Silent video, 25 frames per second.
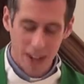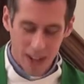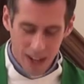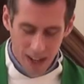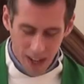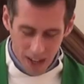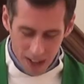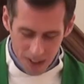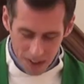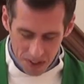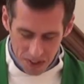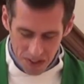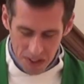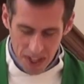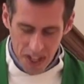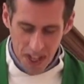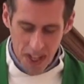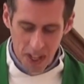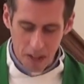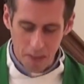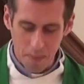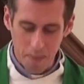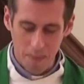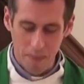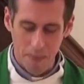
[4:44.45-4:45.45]
and
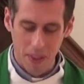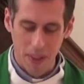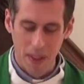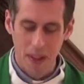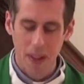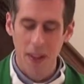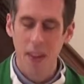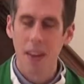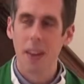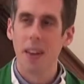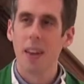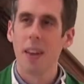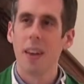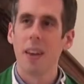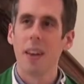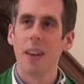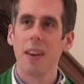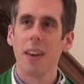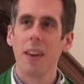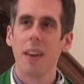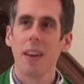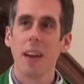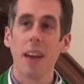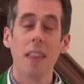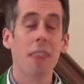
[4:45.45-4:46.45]
unseen.
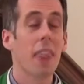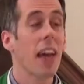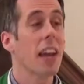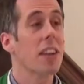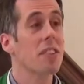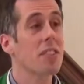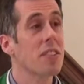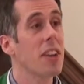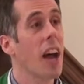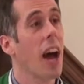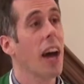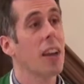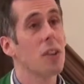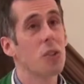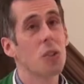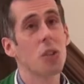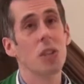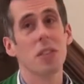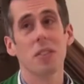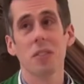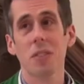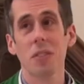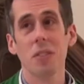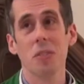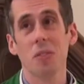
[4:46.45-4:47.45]
And that is not
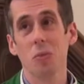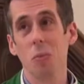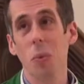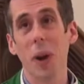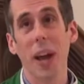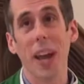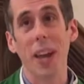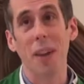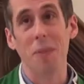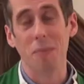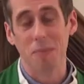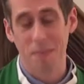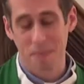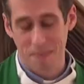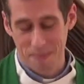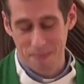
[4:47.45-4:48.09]
Jesus' way.